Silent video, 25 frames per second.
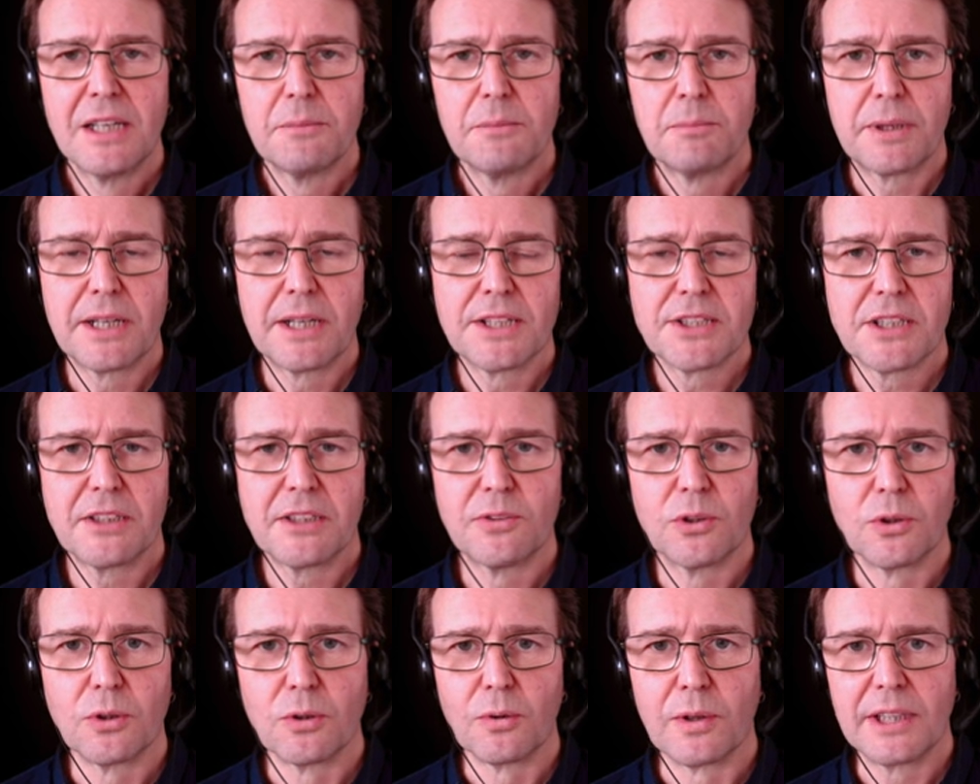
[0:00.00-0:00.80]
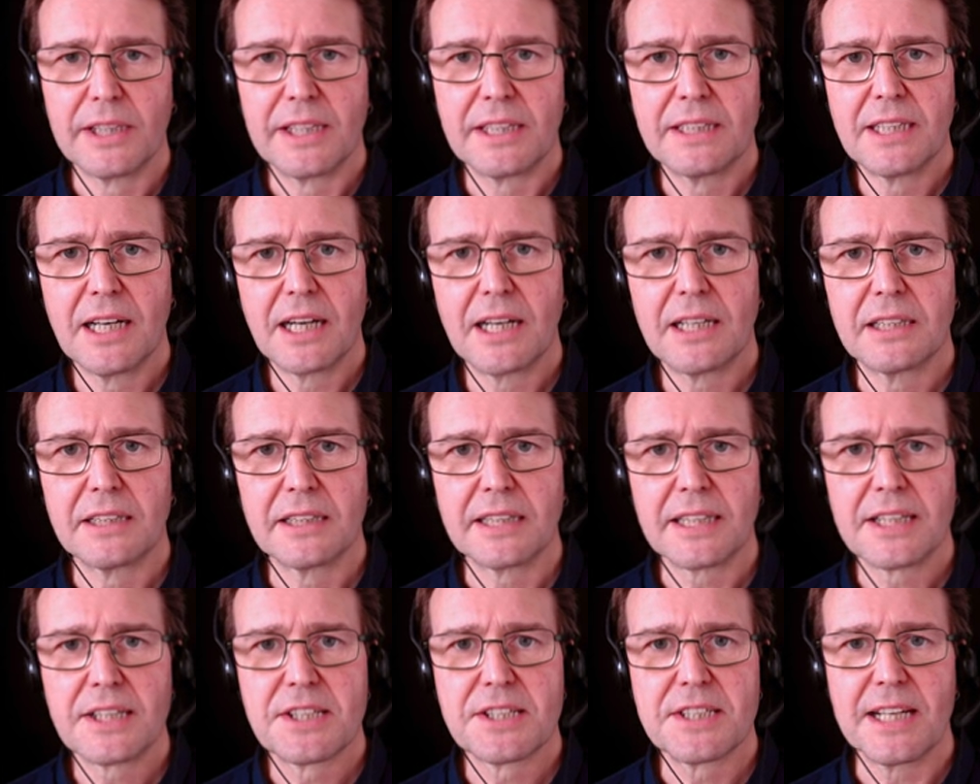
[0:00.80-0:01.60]
because I've already done an
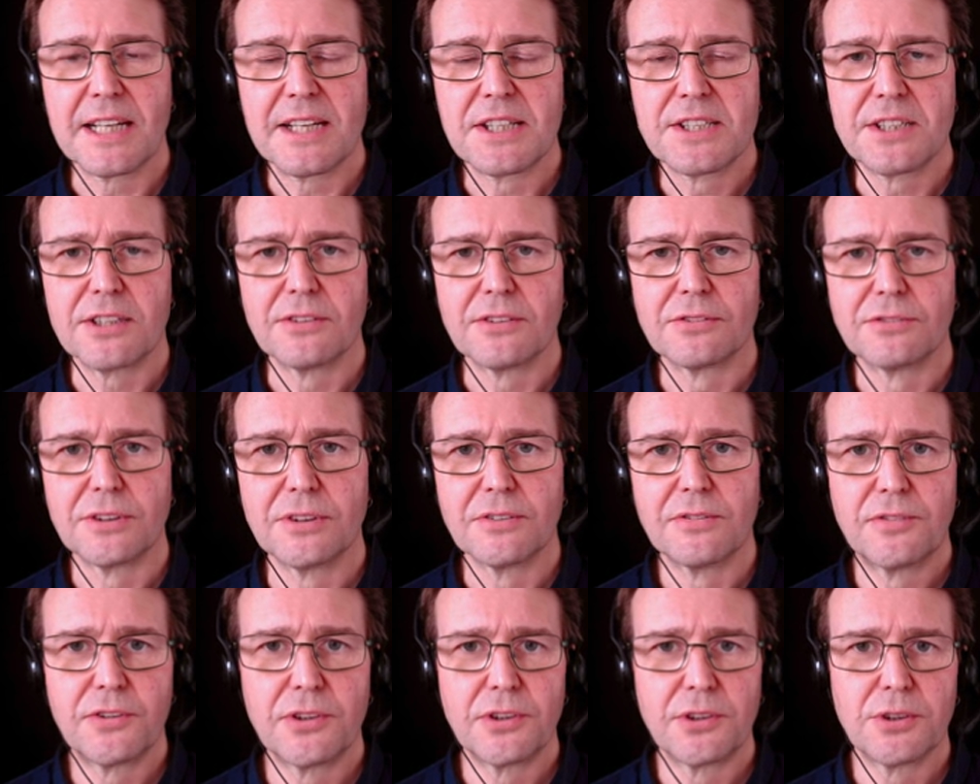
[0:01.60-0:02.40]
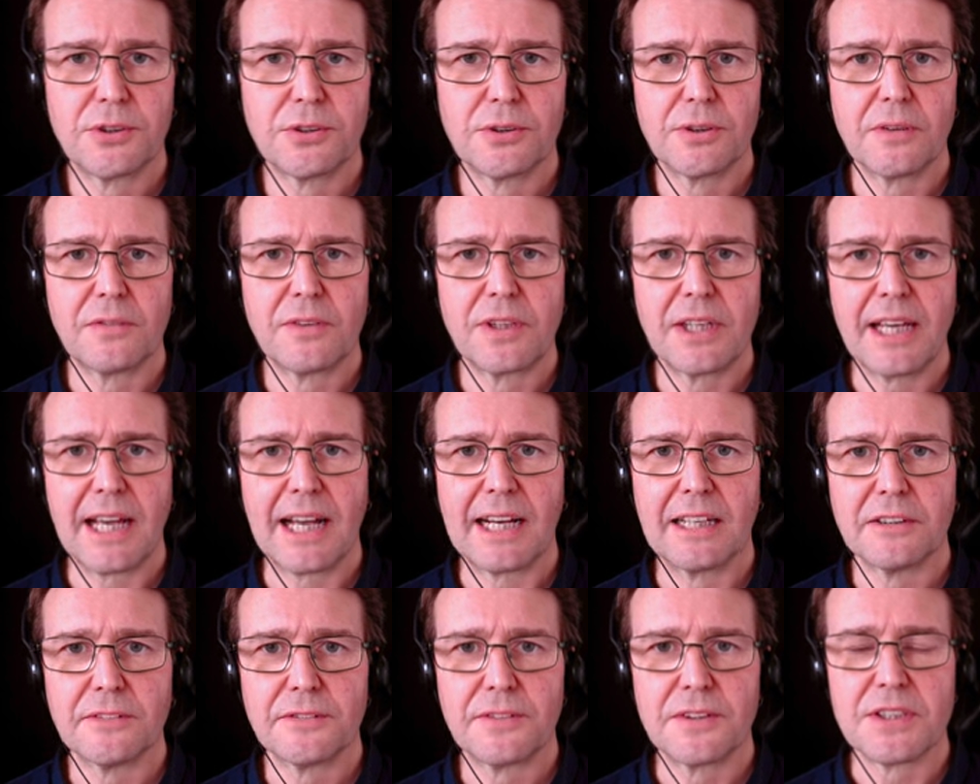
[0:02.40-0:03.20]
extensive review of the
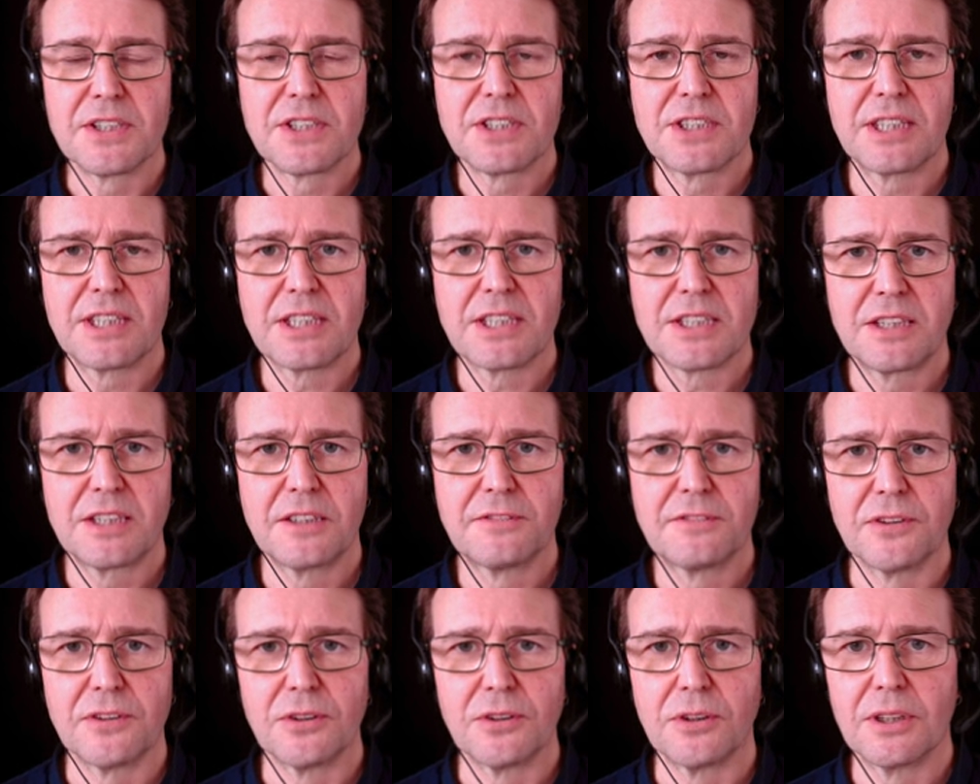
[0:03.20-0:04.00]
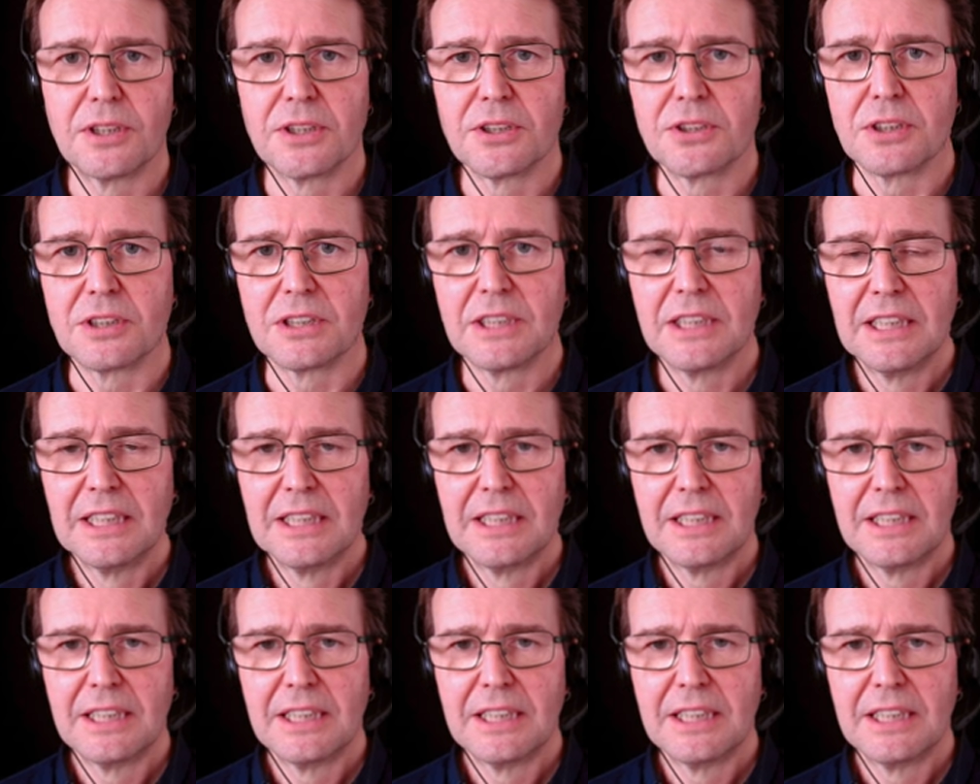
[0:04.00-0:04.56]
Alpha 6400